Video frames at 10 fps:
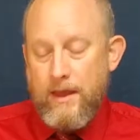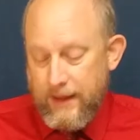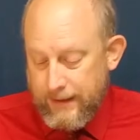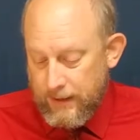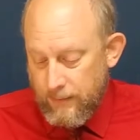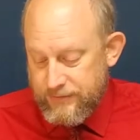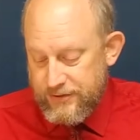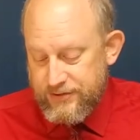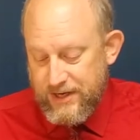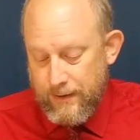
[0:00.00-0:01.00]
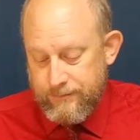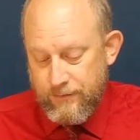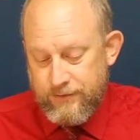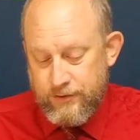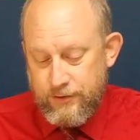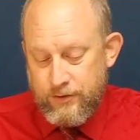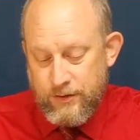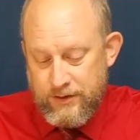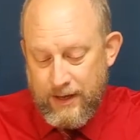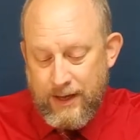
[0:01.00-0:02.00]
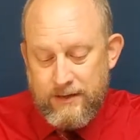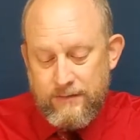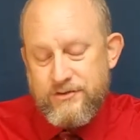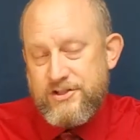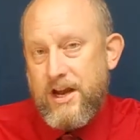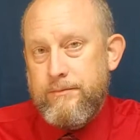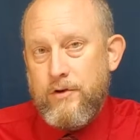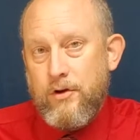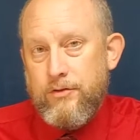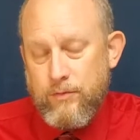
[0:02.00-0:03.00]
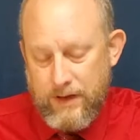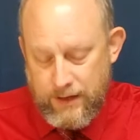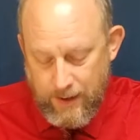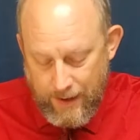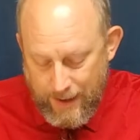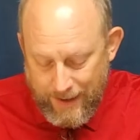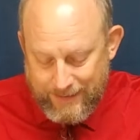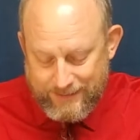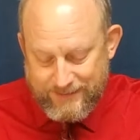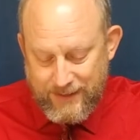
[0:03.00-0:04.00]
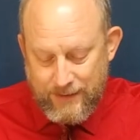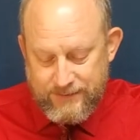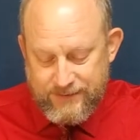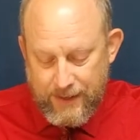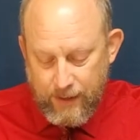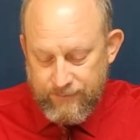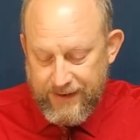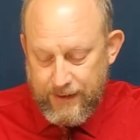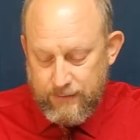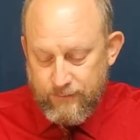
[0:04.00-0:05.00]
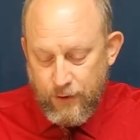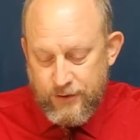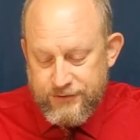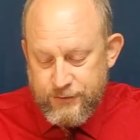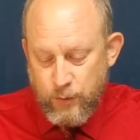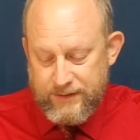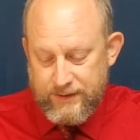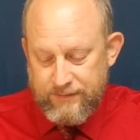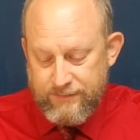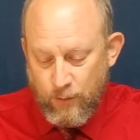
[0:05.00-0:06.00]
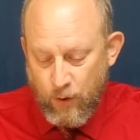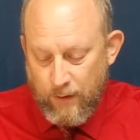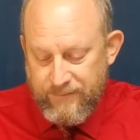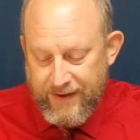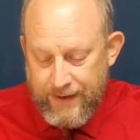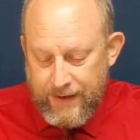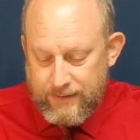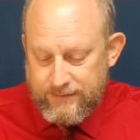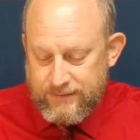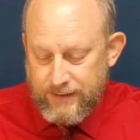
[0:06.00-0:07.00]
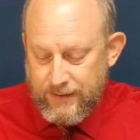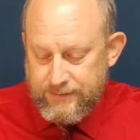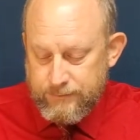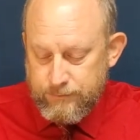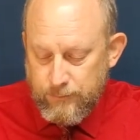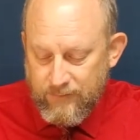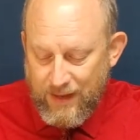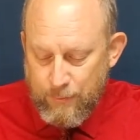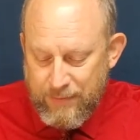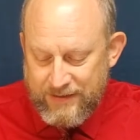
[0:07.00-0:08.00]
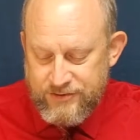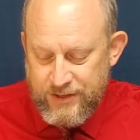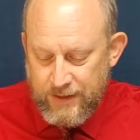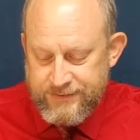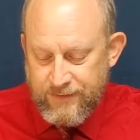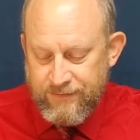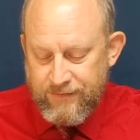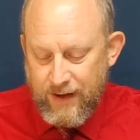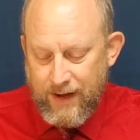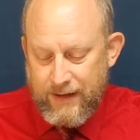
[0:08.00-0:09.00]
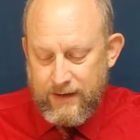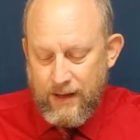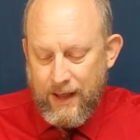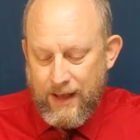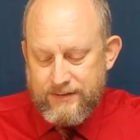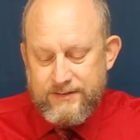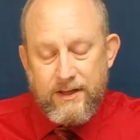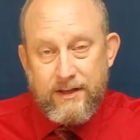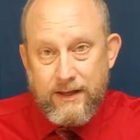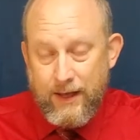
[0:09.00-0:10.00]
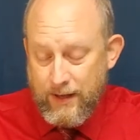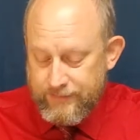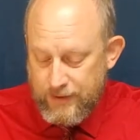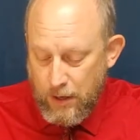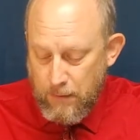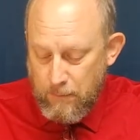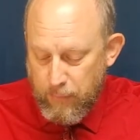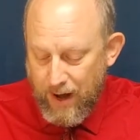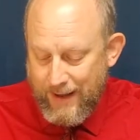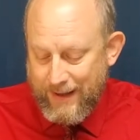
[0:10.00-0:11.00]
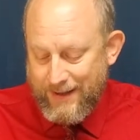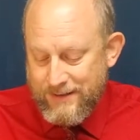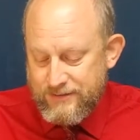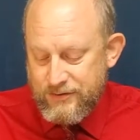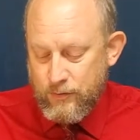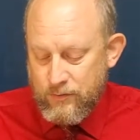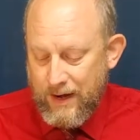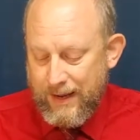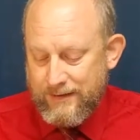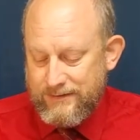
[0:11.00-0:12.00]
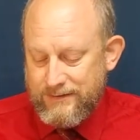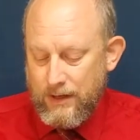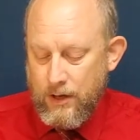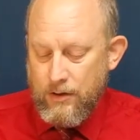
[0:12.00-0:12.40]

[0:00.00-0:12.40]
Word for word: Then comes at chapter two, the end of chapter 3, and he says there in verse 24, he says, being justified as a gift by his grace